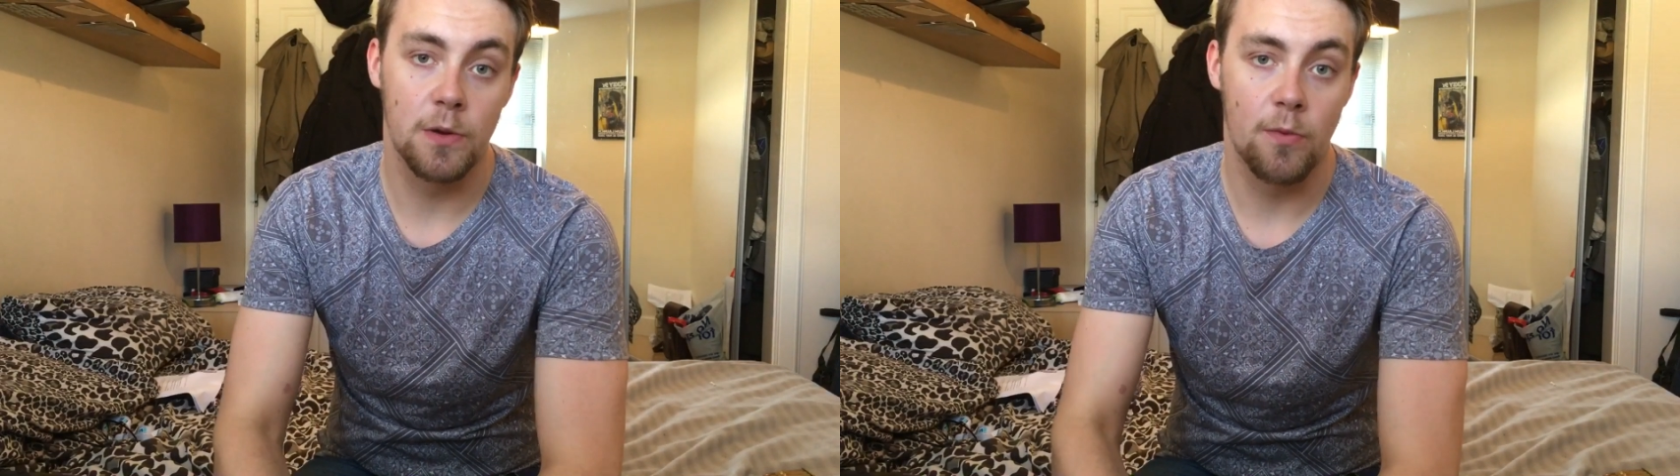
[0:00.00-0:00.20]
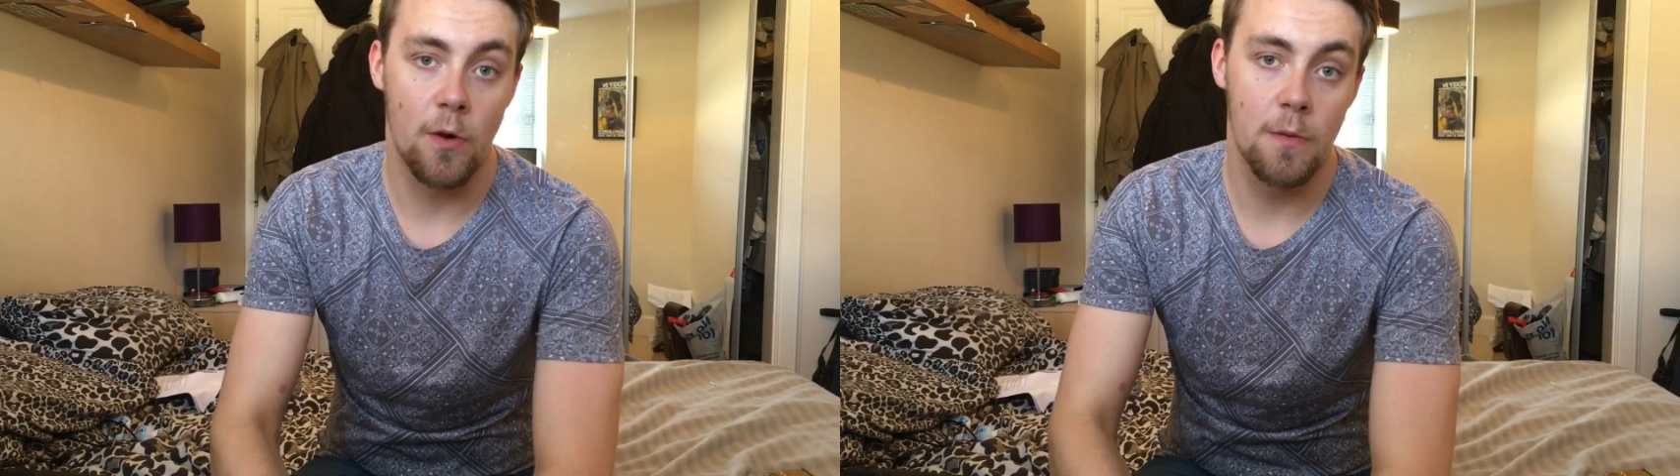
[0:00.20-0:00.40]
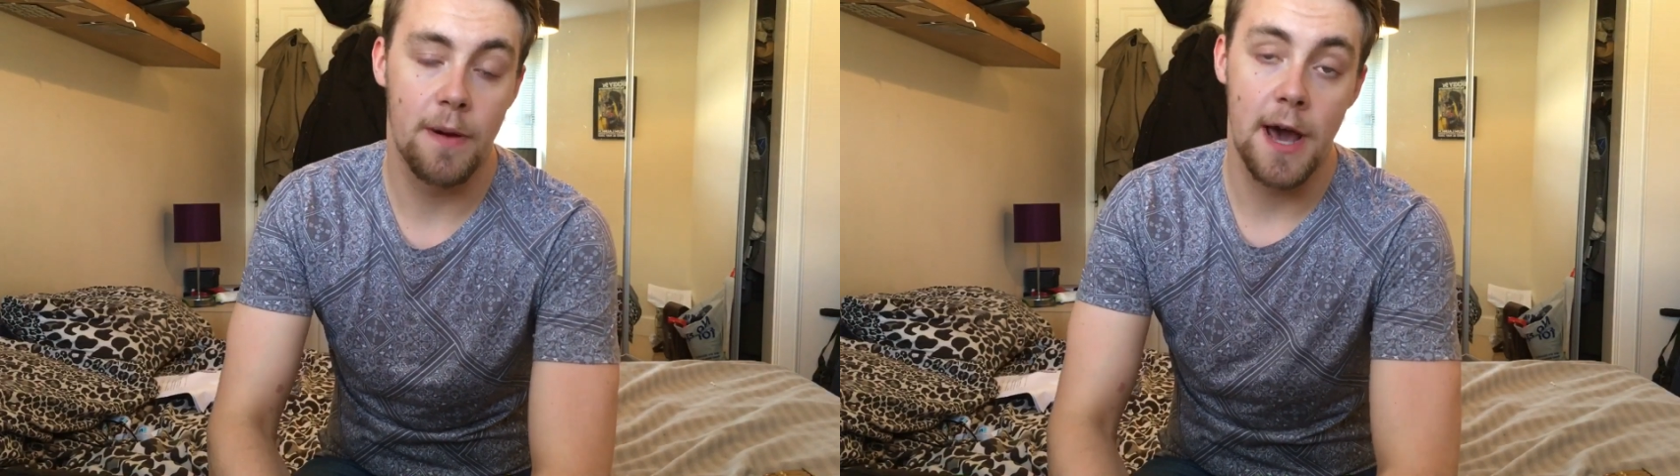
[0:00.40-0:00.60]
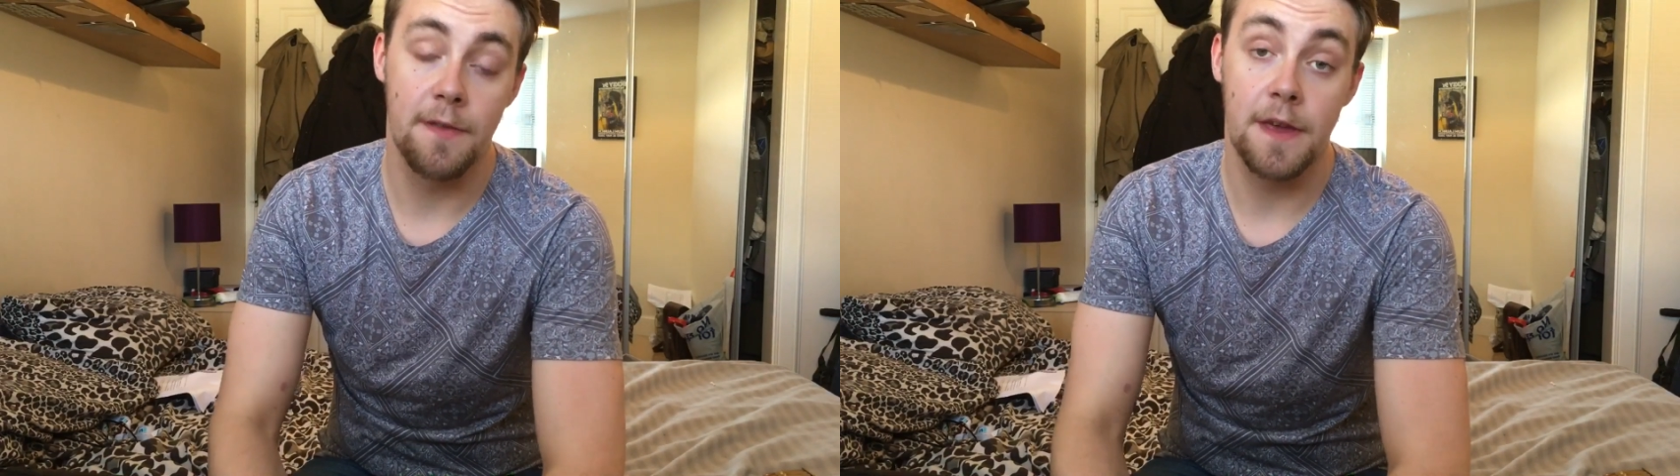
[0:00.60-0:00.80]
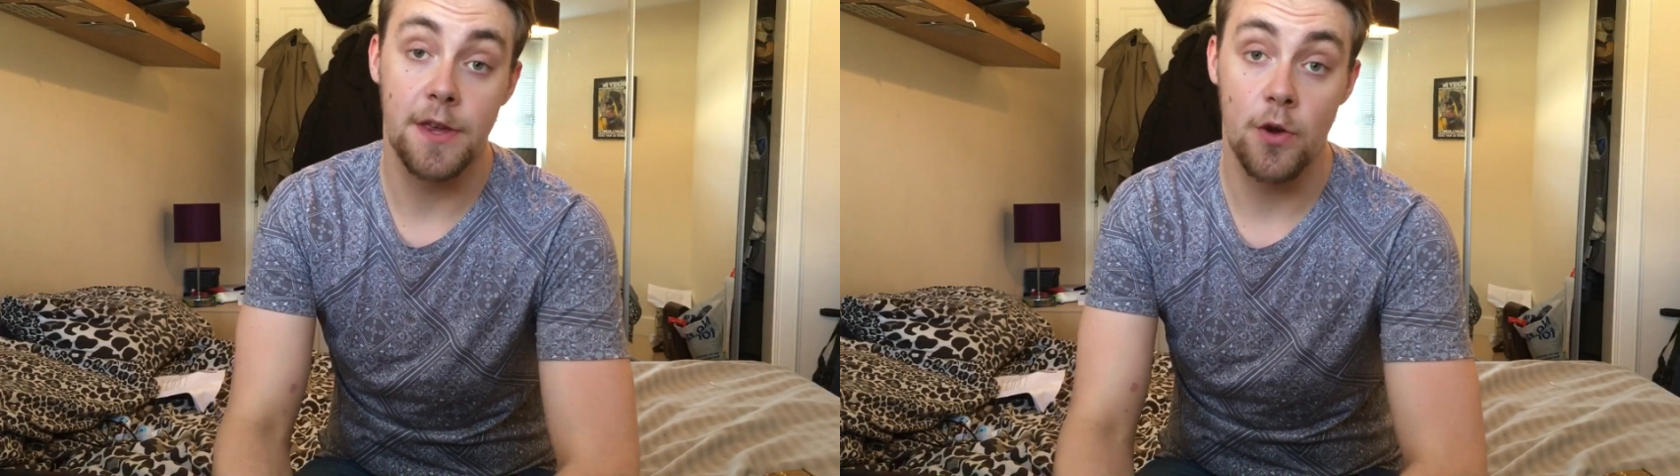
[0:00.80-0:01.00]
World War by
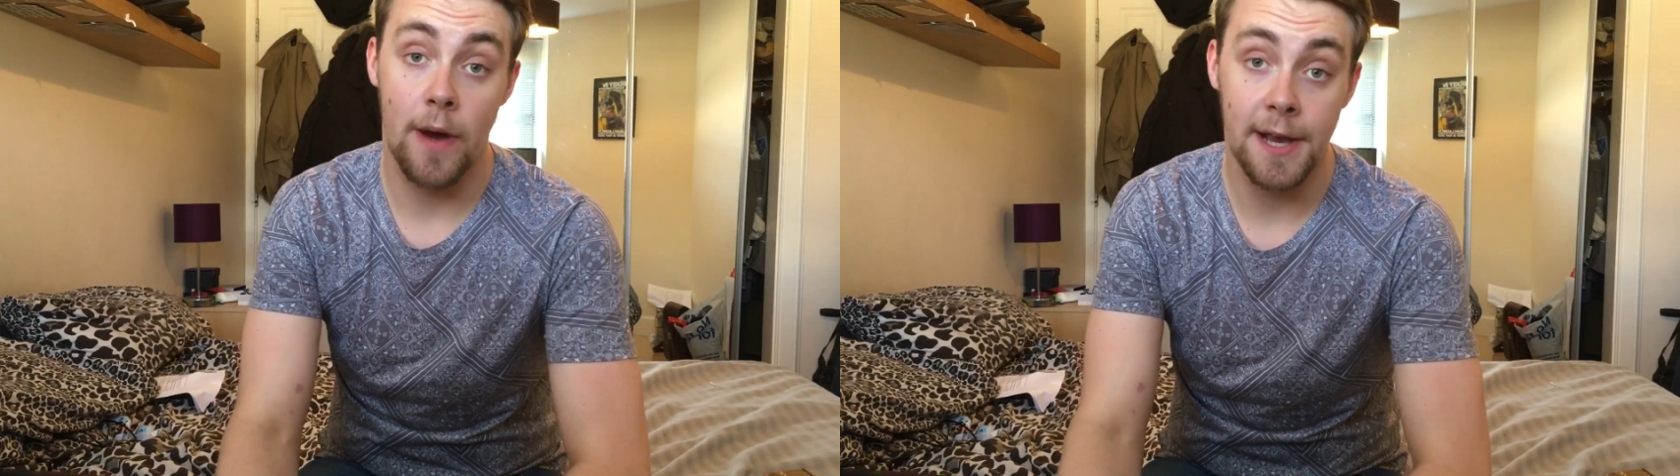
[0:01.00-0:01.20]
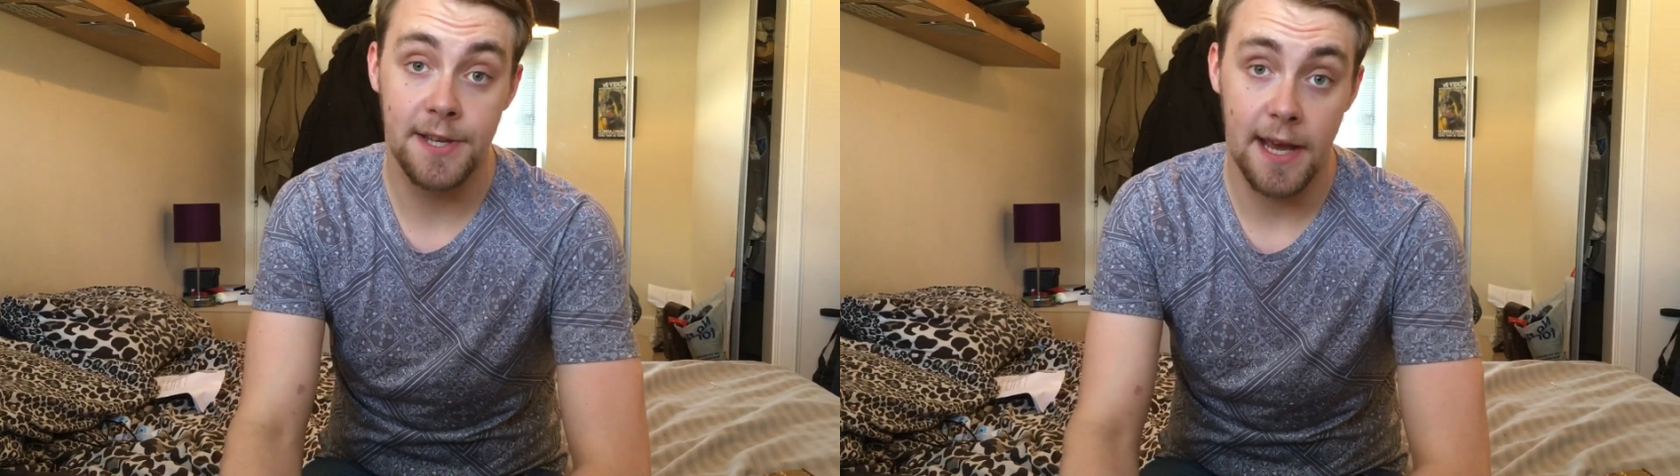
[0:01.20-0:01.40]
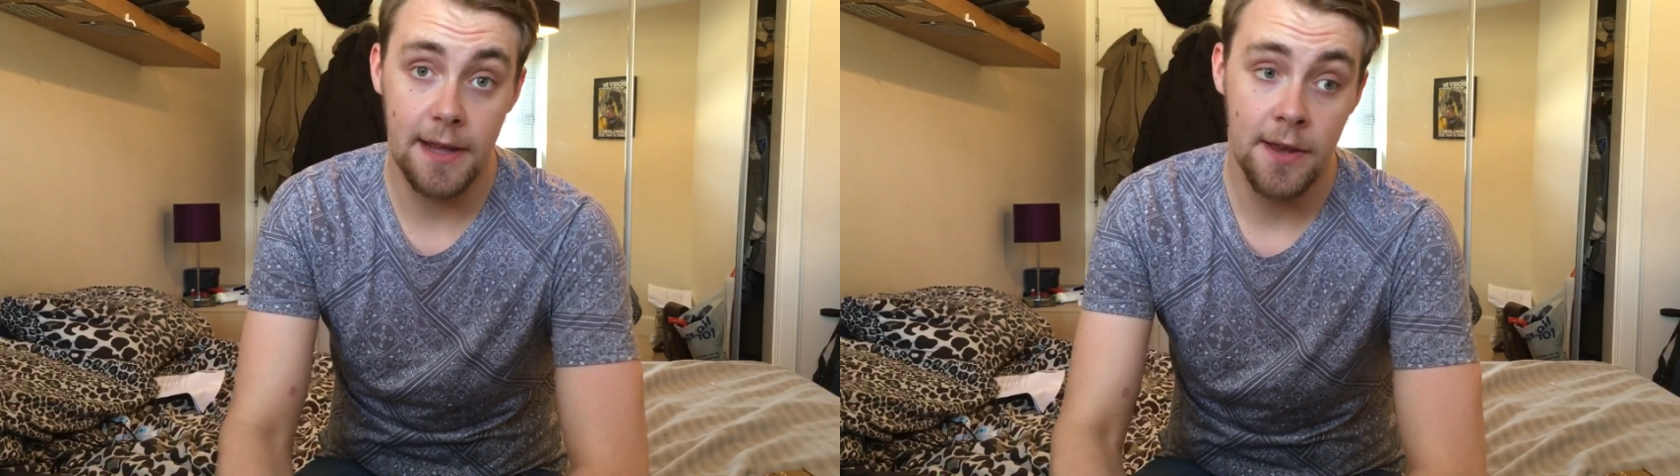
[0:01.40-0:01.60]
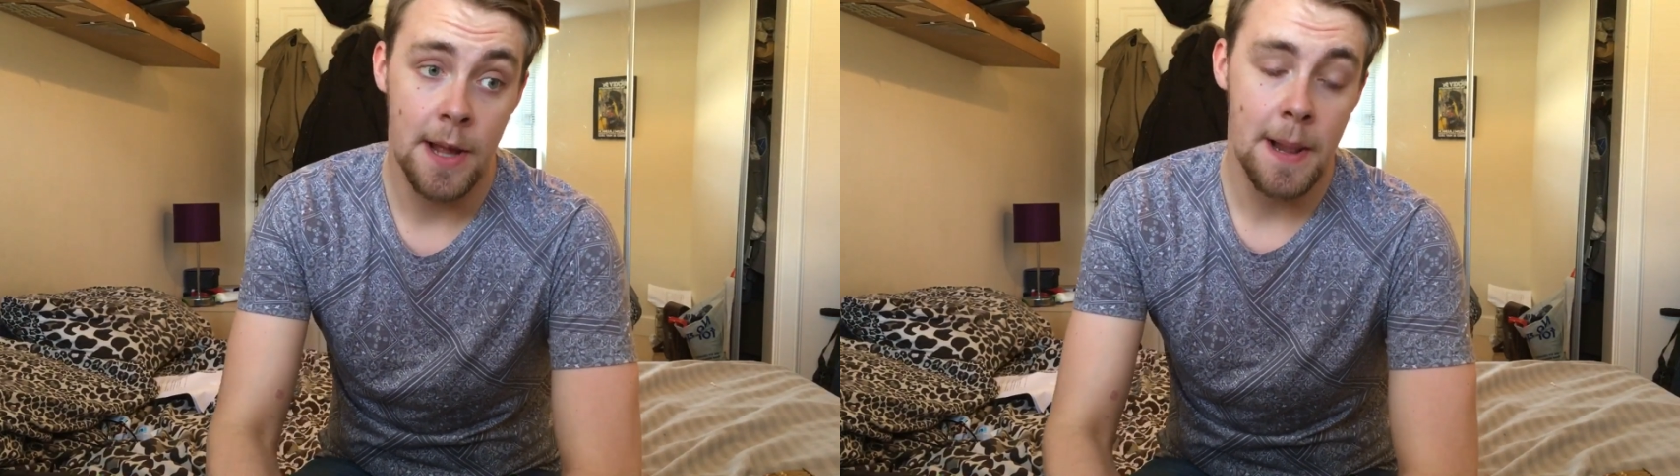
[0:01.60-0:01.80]
the US side,